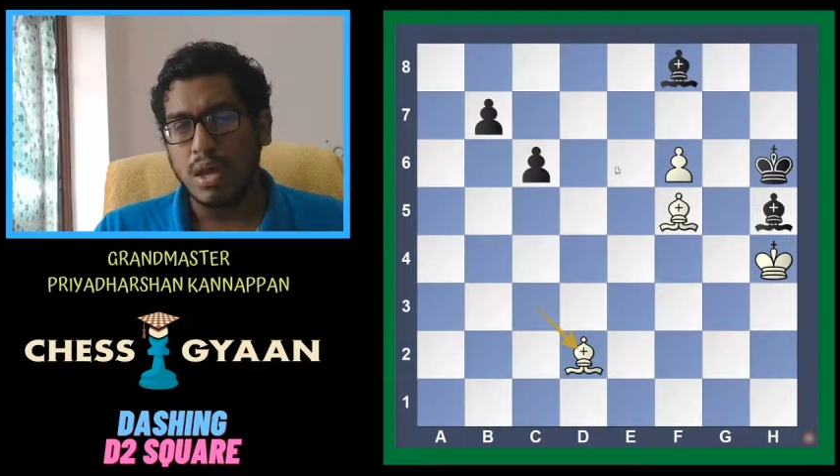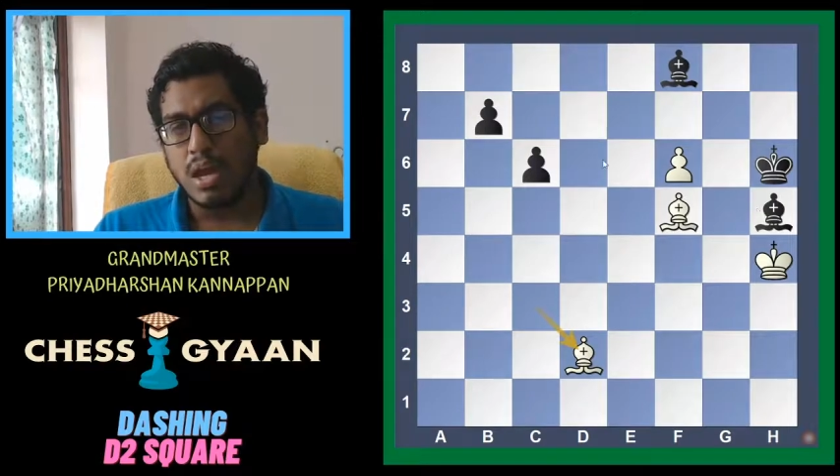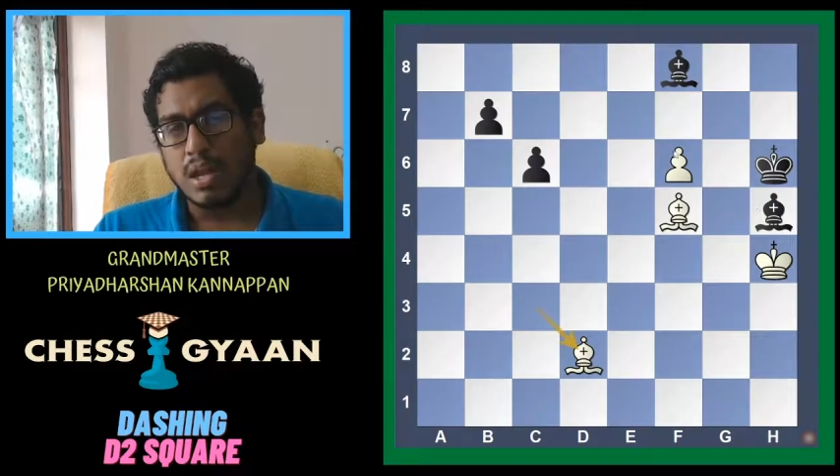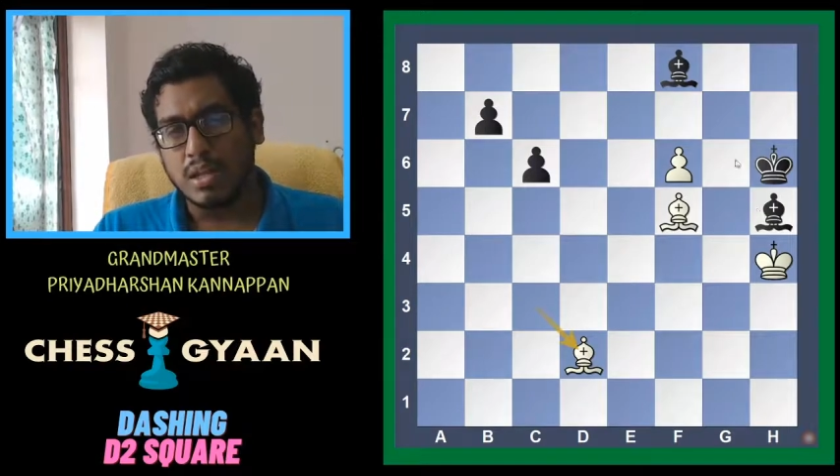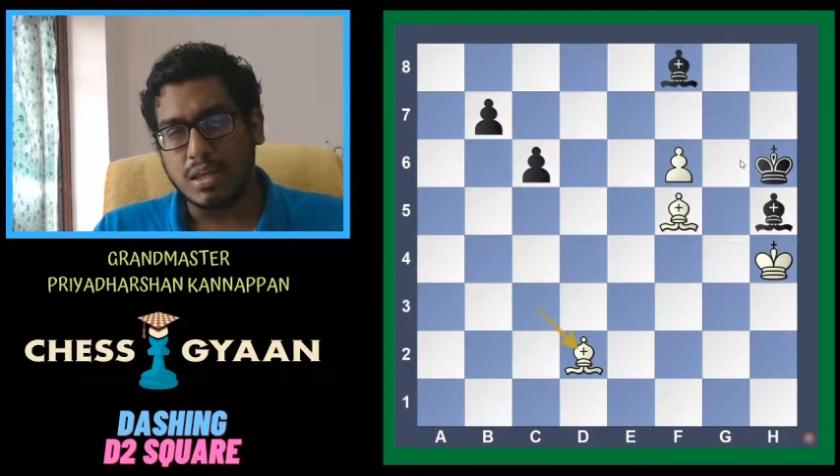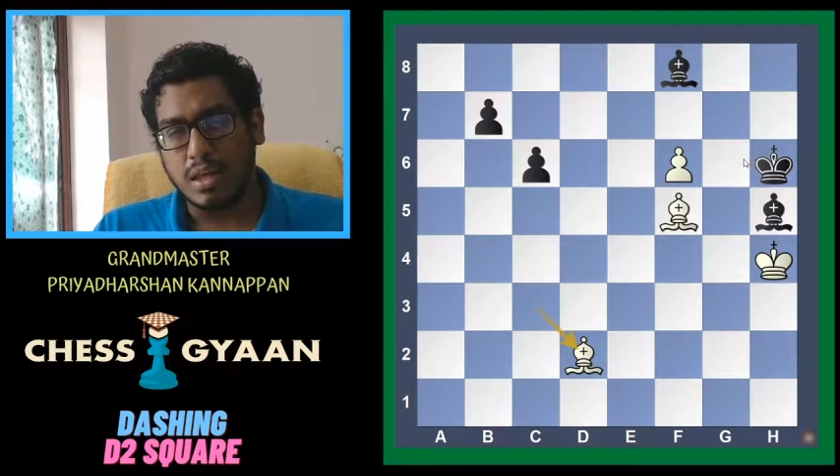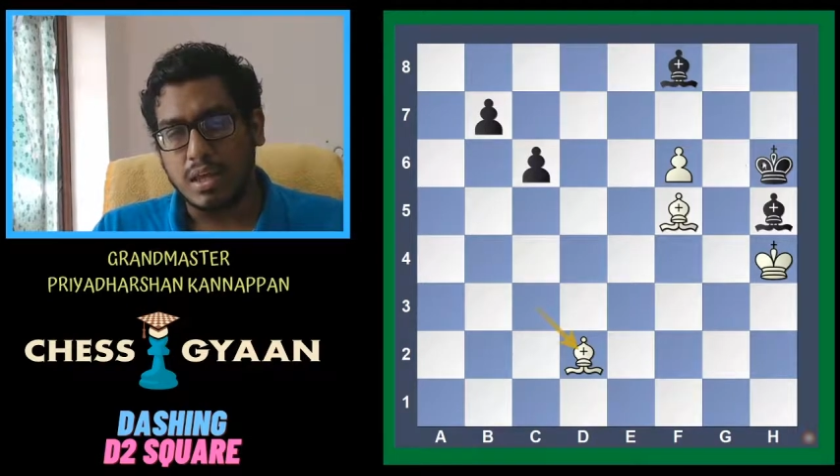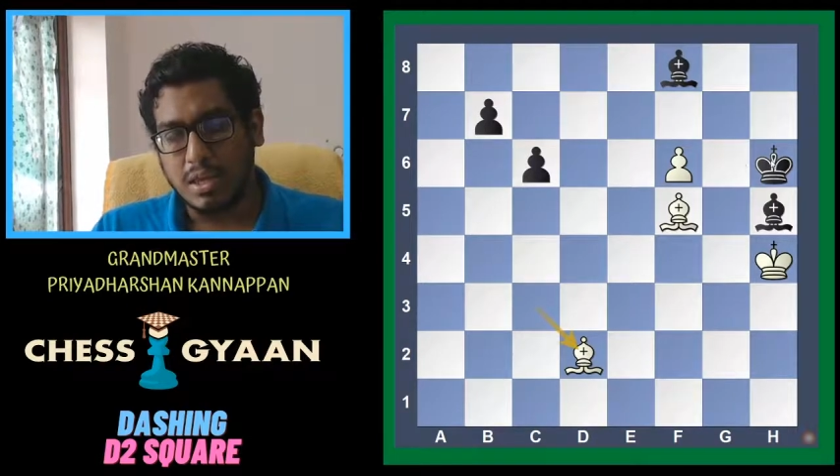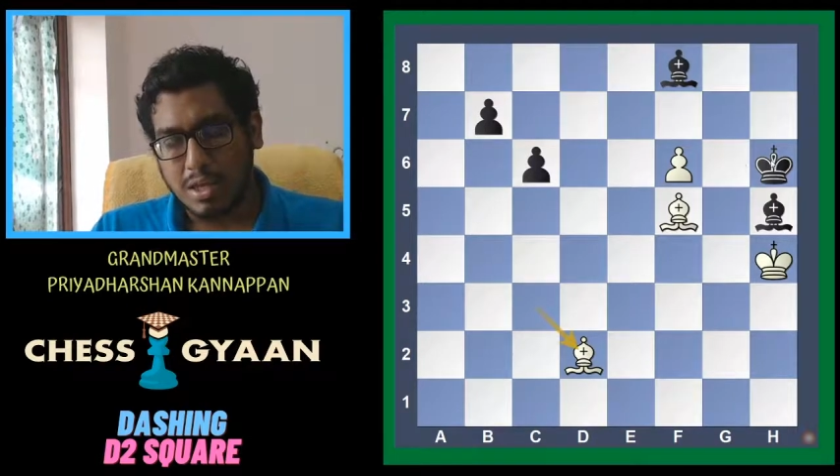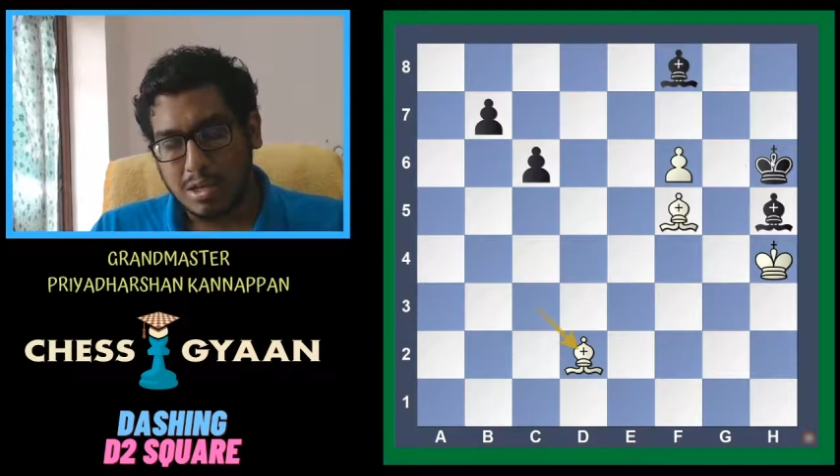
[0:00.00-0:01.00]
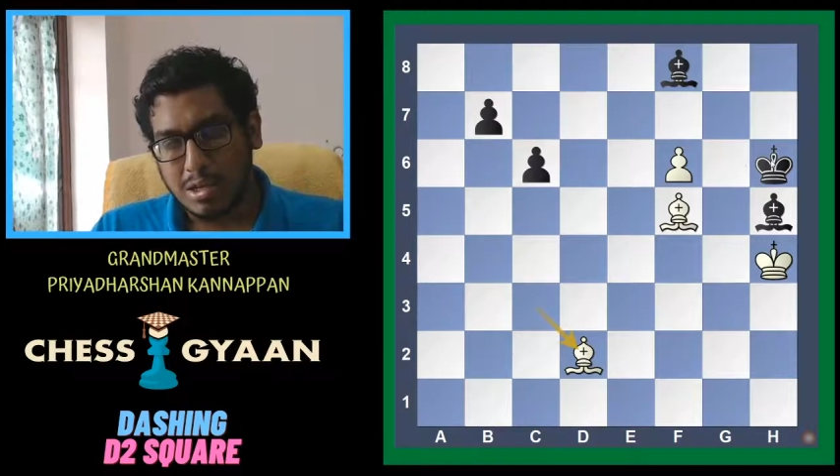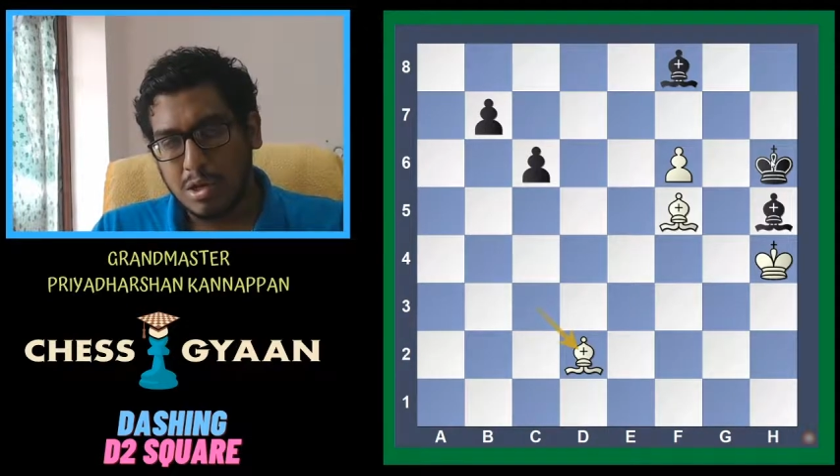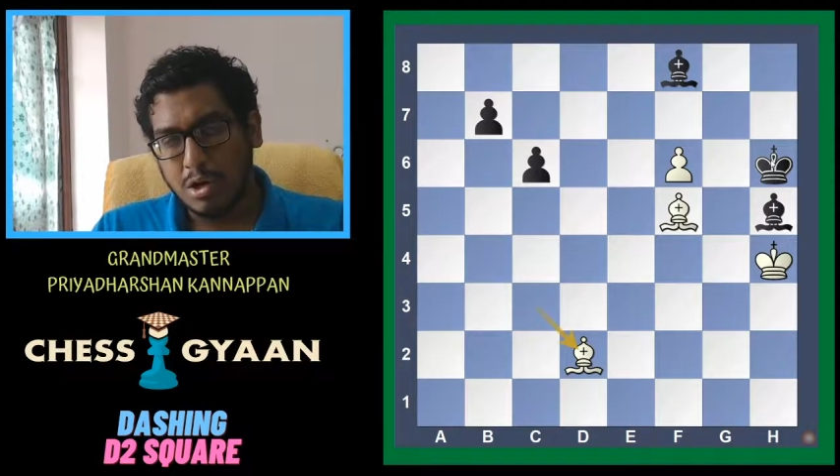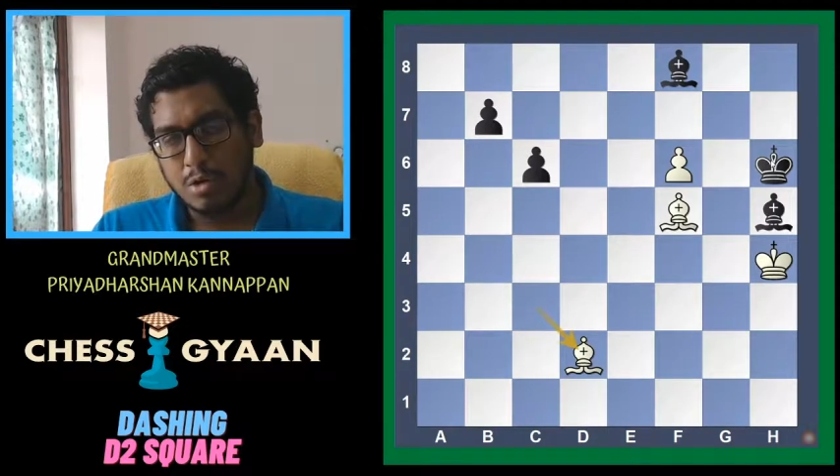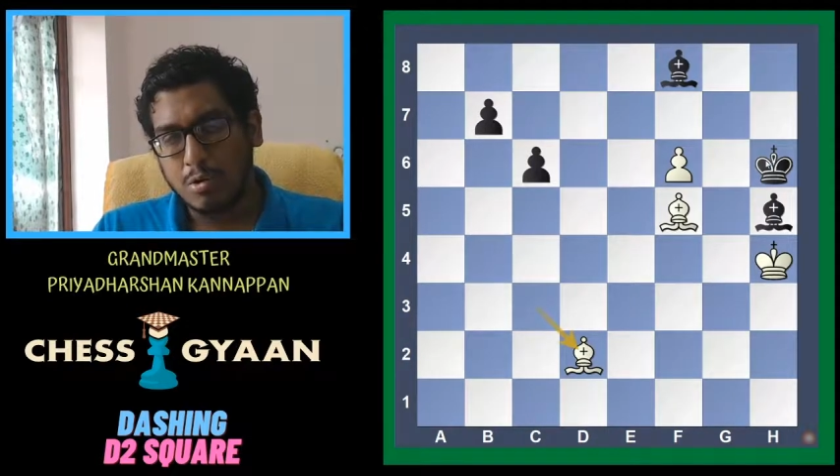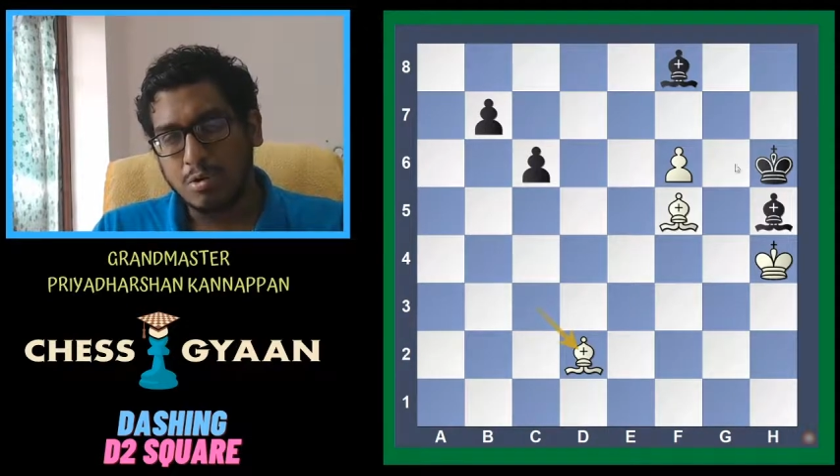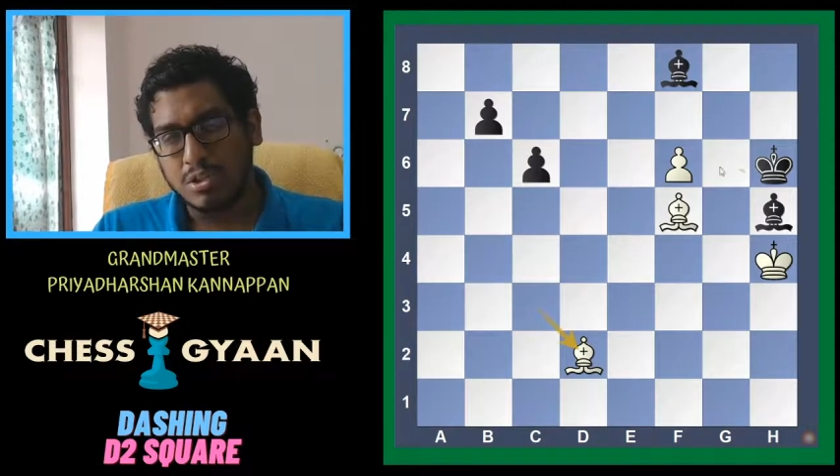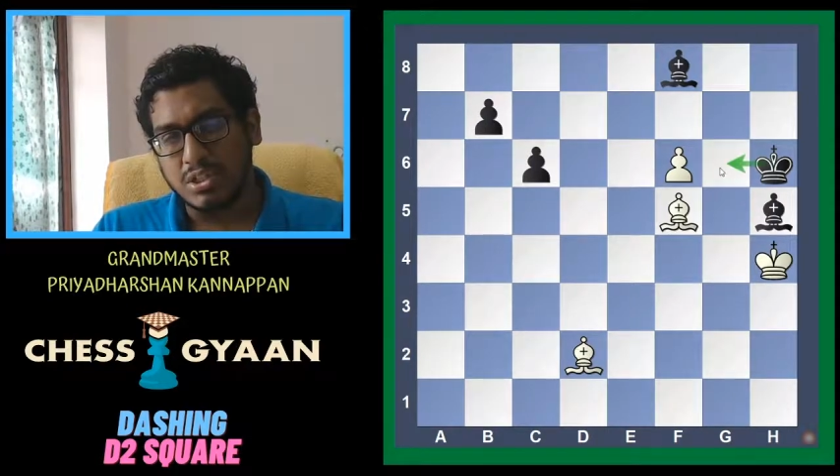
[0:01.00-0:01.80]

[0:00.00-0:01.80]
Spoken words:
and the king cannot go to